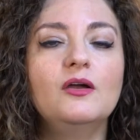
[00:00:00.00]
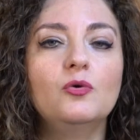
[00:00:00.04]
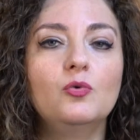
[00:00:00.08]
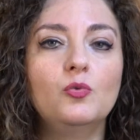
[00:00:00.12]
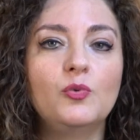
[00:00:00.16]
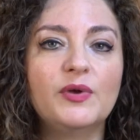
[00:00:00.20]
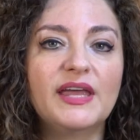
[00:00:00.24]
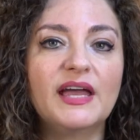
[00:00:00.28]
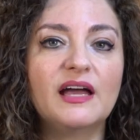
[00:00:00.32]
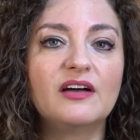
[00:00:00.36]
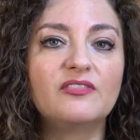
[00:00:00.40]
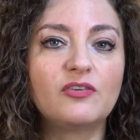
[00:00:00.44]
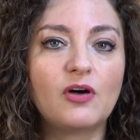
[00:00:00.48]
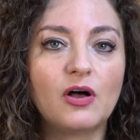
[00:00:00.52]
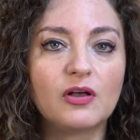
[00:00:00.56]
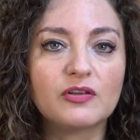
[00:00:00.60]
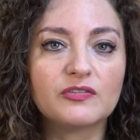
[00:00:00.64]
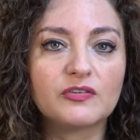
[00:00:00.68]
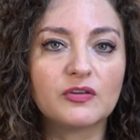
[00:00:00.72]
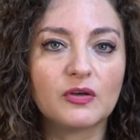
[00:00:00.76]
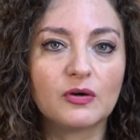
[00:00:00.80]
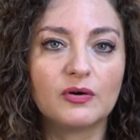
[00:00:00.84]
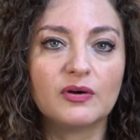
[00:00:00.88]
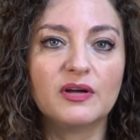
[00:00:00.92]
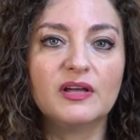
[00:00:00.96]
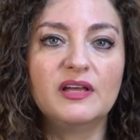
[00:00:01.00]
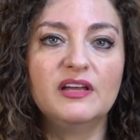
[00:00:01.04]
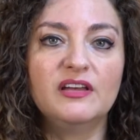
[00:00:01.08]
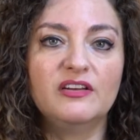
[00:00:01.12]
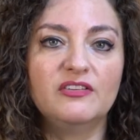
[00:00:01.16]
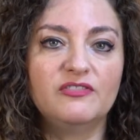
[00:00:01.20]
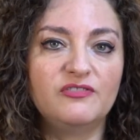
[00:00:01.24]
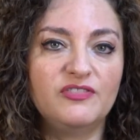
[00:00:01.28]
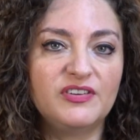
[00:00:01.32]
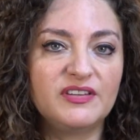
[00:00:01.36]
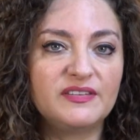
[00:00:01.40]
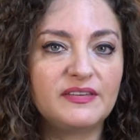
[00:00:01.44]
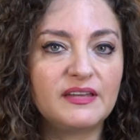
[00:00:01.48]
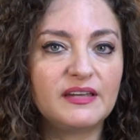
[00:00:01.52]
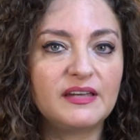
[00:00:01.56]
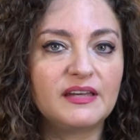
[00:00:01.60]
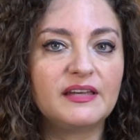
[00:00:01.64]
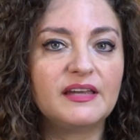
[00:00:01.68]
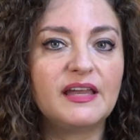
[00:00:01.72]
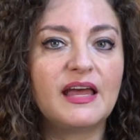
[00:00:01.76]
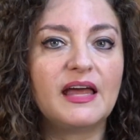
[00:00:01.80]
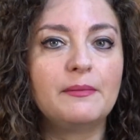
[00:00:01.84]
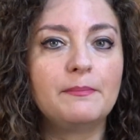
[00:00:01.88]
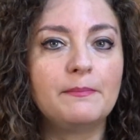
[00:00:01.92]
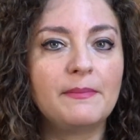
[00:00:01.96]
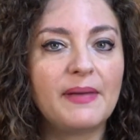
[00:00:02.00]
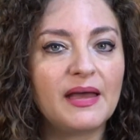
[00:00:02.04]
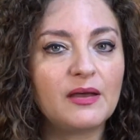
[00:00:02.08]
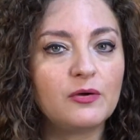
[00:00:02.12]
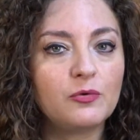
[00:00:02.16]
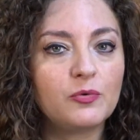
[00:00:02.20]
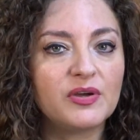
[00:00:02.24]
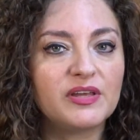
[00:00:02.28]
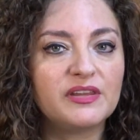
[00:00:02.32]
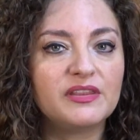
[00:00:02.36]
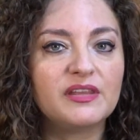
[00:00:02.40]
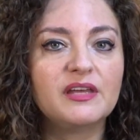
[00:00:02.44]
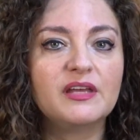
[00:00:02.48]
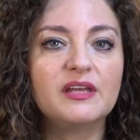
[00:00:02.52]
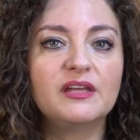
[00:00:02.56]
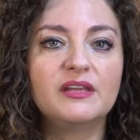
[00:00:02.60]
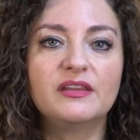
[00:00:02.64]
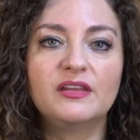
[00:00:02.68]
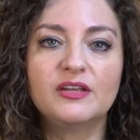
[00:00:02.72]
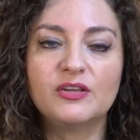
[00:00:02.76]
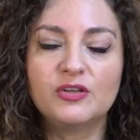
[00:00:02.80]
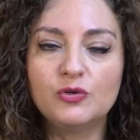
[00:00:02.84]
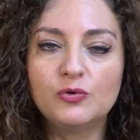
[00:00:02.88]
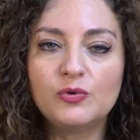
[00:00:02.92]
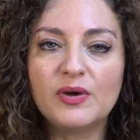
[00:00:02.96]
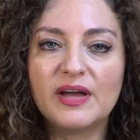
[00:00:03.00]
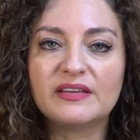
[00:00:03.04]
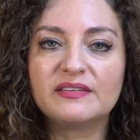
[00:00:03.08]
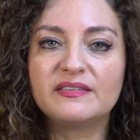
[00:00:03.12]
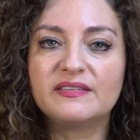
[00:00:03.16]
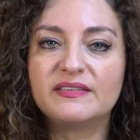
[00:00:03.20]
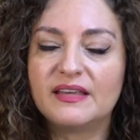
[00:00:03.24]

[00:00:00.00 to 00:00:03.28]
We have also visited and met with the U.S.